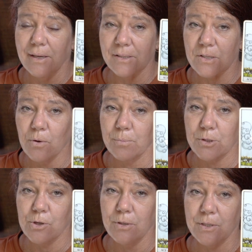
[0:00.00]
It's an
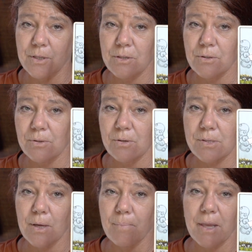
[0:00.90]
opportunity to do
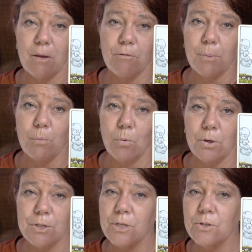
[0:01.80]
something you've been
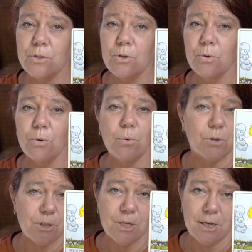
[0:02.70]
wanting to do, or
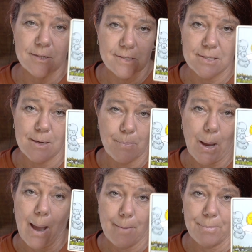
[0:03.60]
to take a step
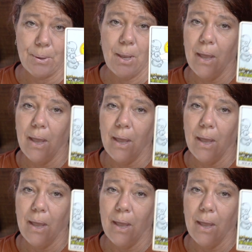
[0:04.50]
up,